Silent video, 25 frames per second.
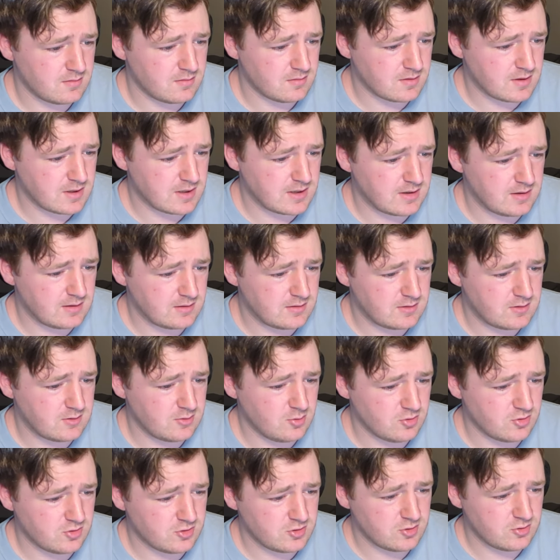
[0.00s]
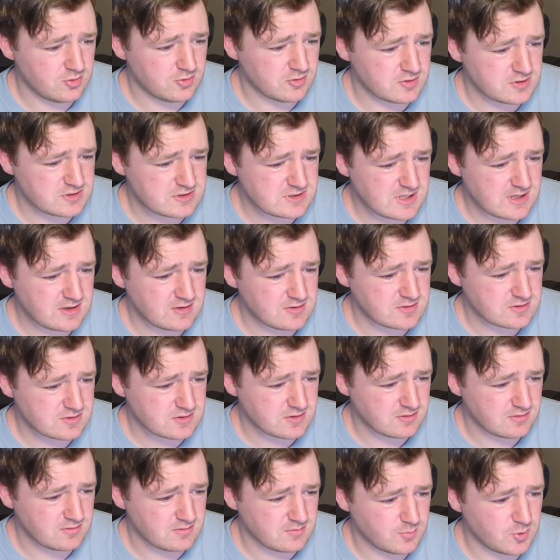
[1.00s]
Okay, two of their centers,
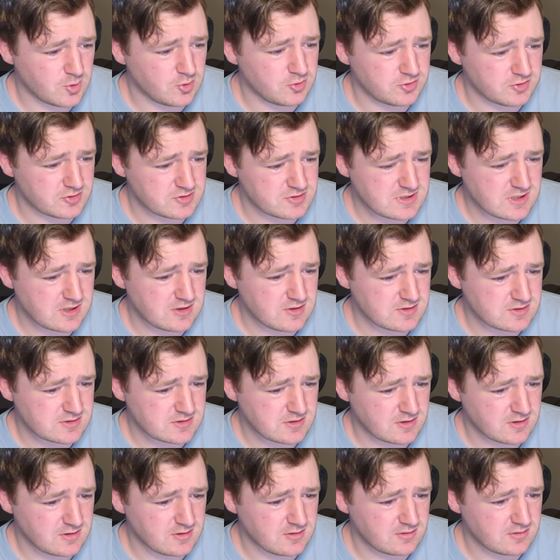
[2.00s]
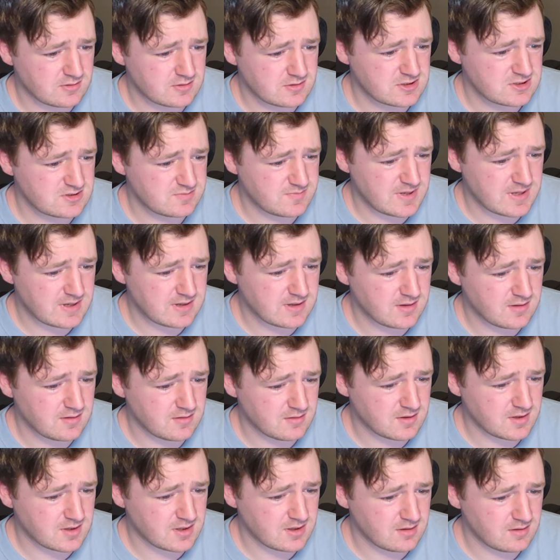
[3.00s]
both their centers are suspended.
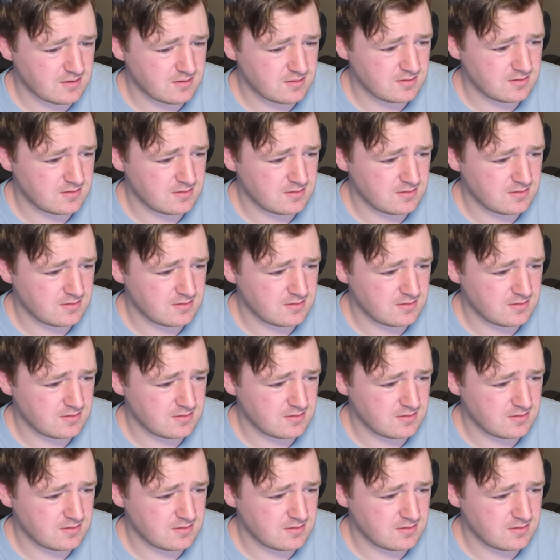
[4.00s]
Okay.